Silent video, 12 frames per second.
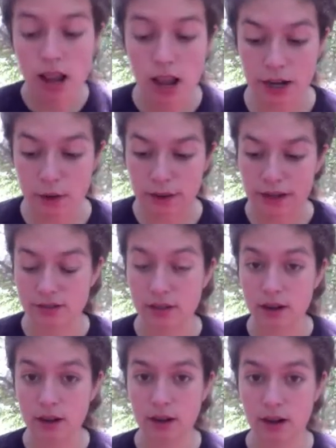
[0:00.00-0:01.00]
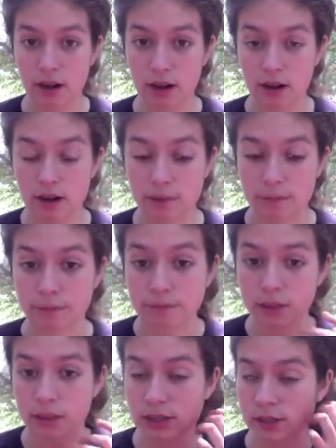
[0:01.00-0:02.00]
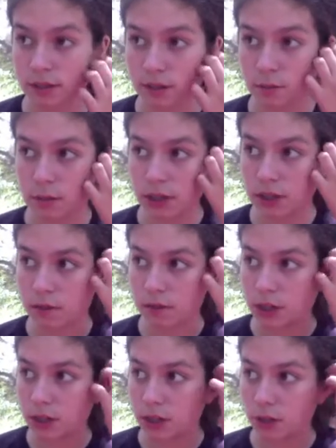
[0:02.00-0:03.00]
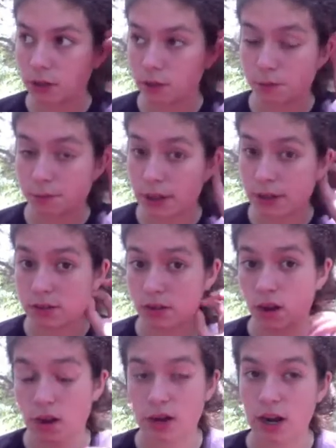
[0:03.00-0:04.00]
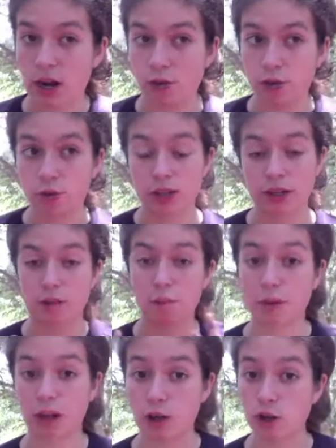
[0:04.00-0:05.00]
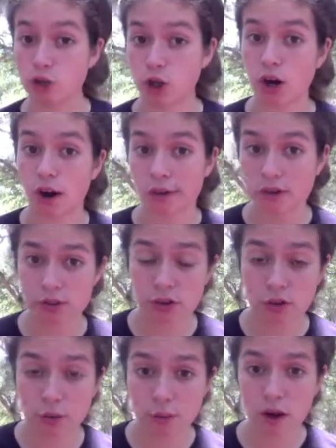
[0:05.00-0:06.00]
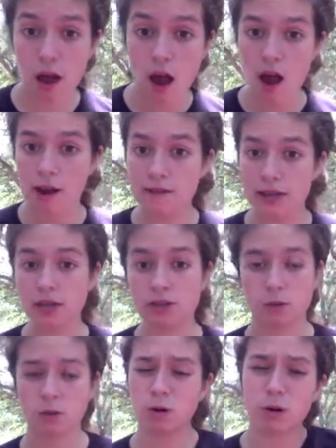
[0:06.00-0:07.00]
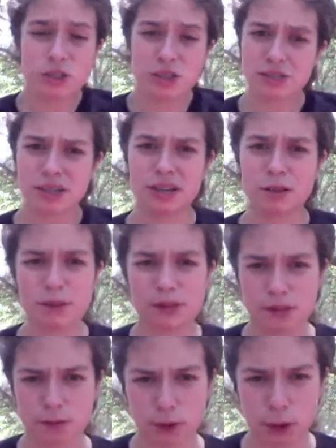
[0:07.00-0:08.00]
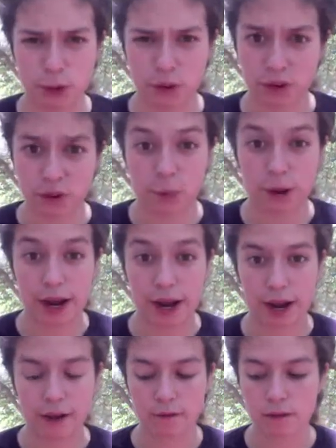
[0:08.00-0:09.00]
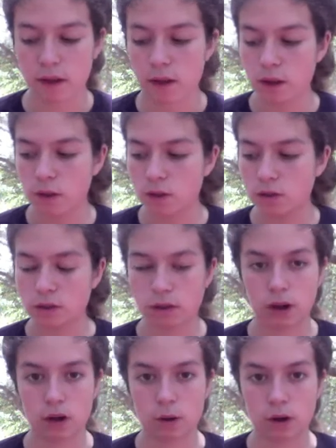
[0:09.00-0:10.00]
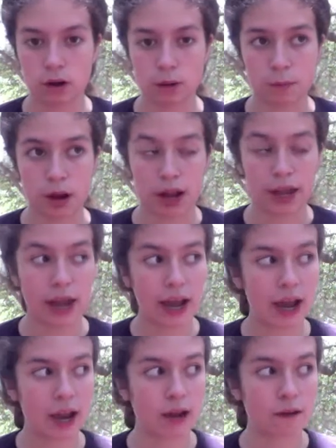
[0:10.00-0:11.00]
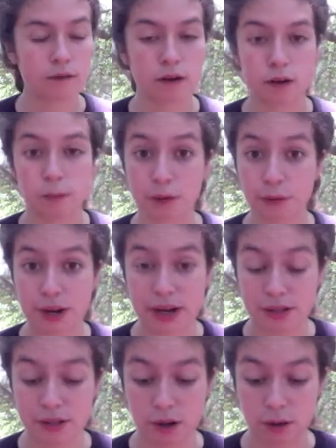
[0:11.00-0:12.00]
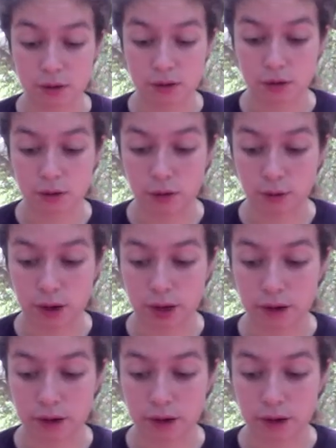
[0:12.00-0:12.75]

Anyways, this is going to be a video based on how you can embellish a costume of any sort or just any piece of clothing you have. So I have a parade to go to